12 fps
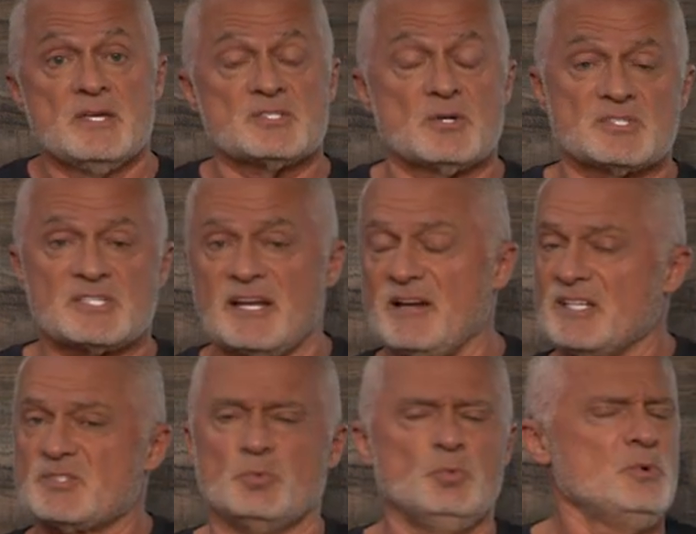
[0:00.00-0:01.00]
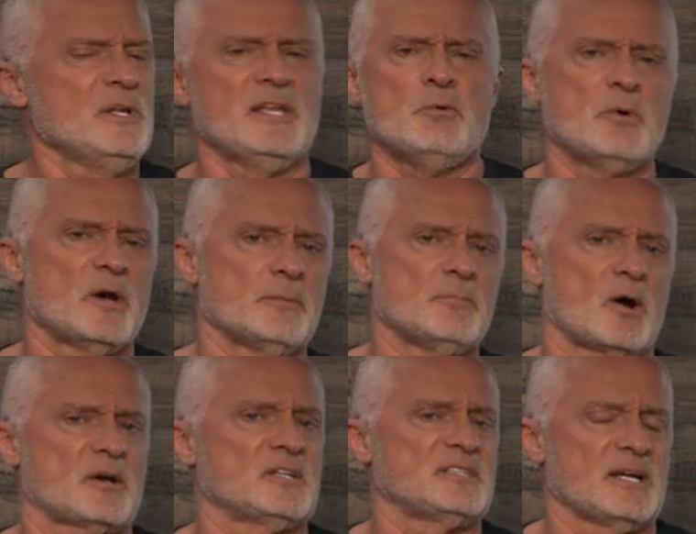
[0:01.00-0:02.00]
So it's a really weird
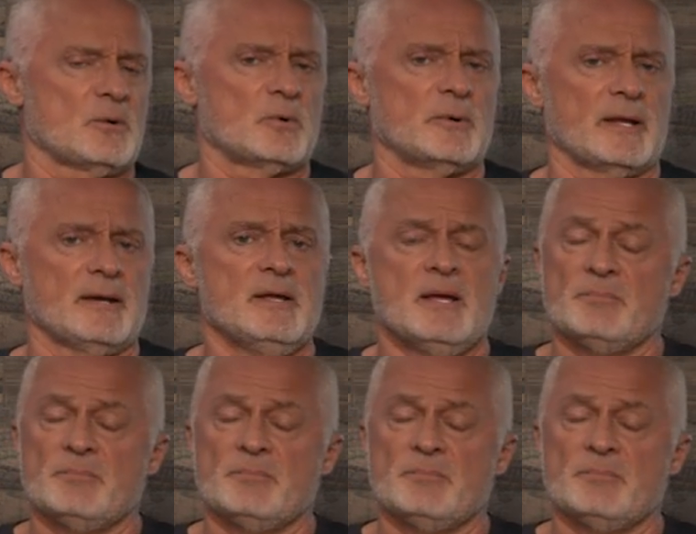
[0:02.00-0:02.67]
market that we're in,